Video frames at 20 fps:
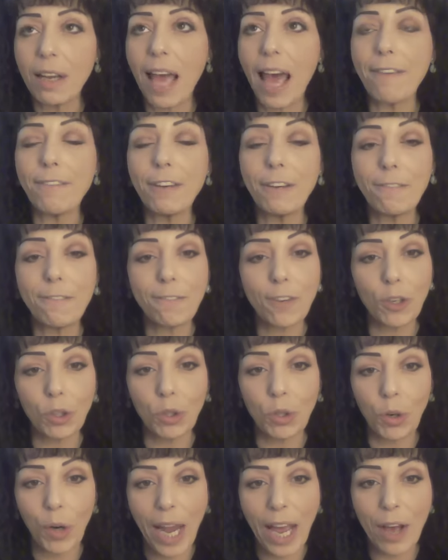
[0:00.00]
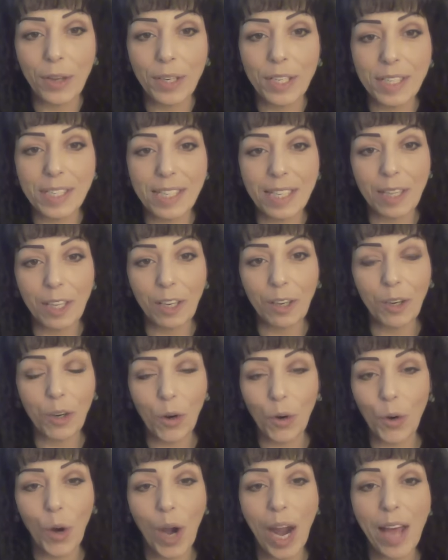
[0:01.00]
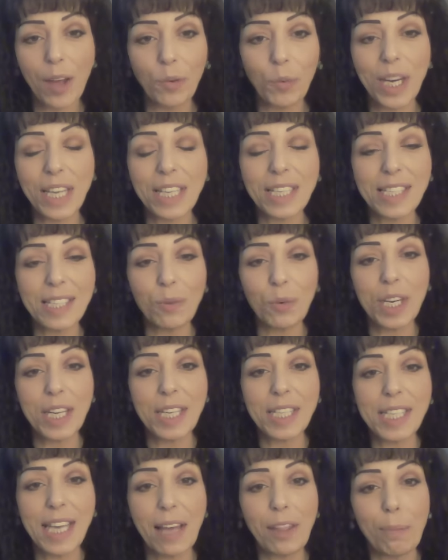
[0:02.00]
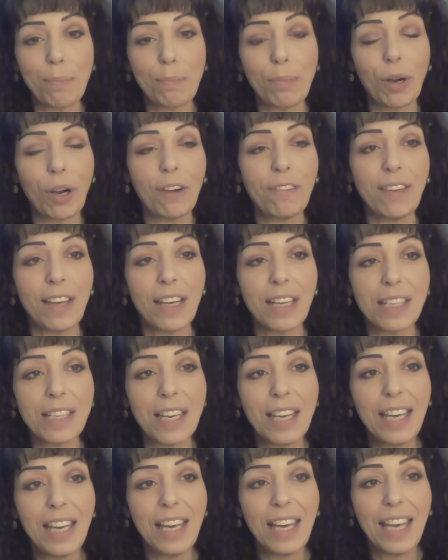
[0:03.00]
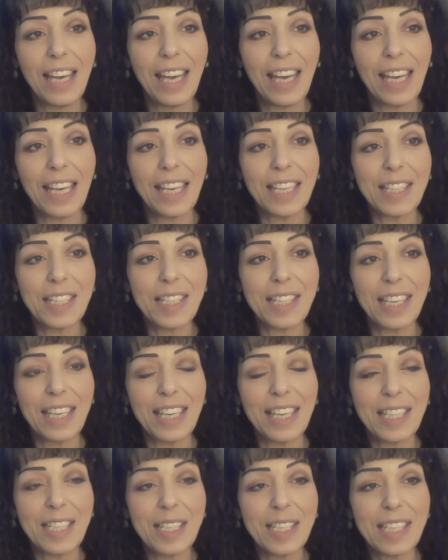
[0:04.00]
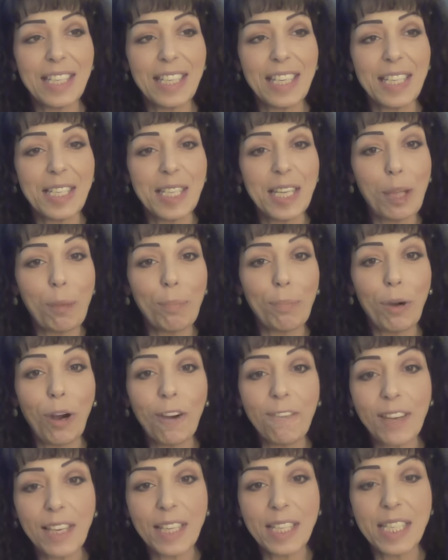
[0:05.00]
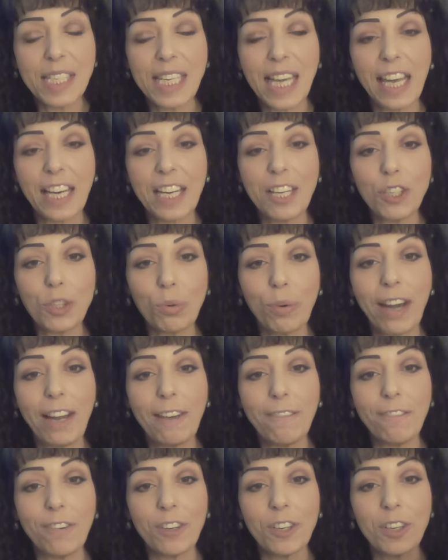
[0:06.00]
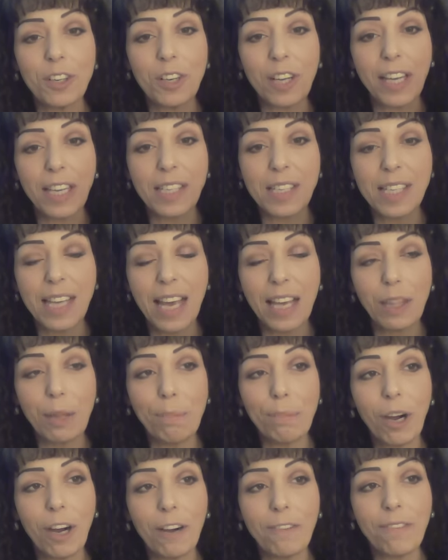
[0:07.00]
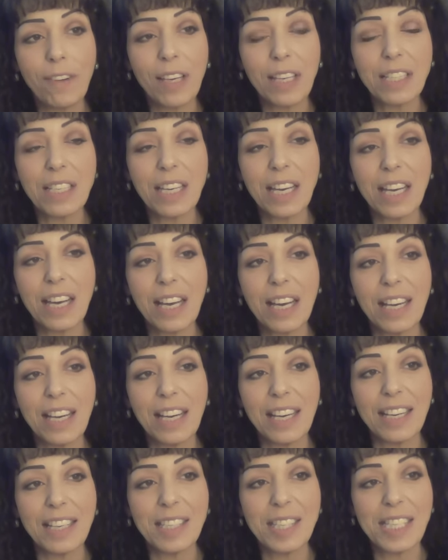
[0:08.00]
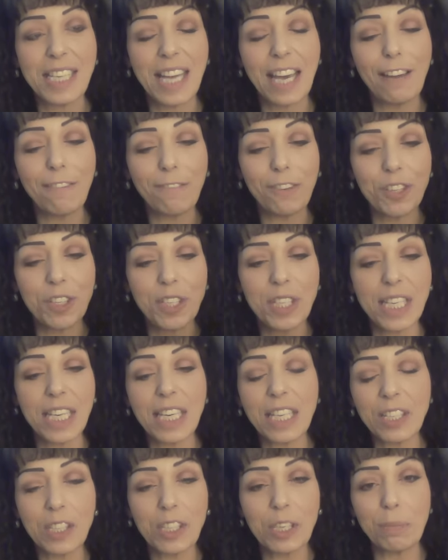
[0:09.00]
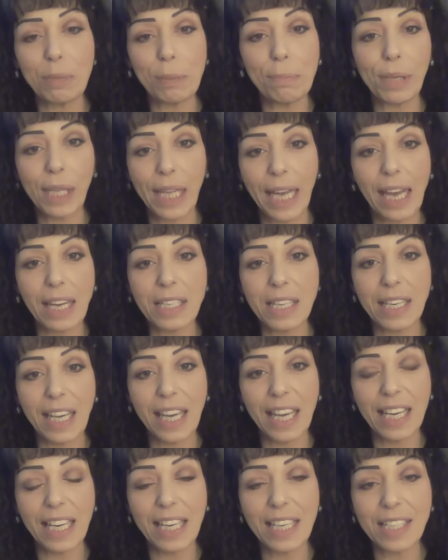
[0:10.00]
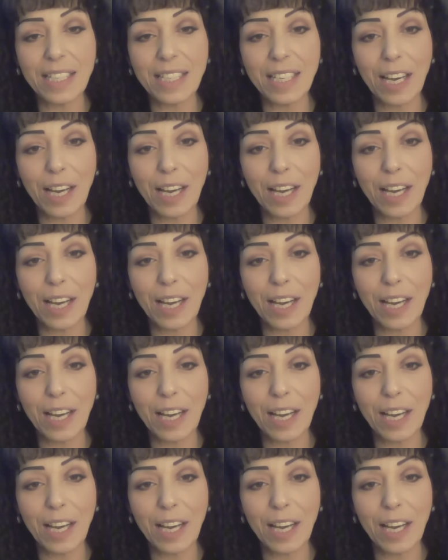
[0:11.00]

having fertile ground is the ground when it's at the perfect, it's in the perfect state. It's ready for, it's at the perfect state for seeds to be planted in it.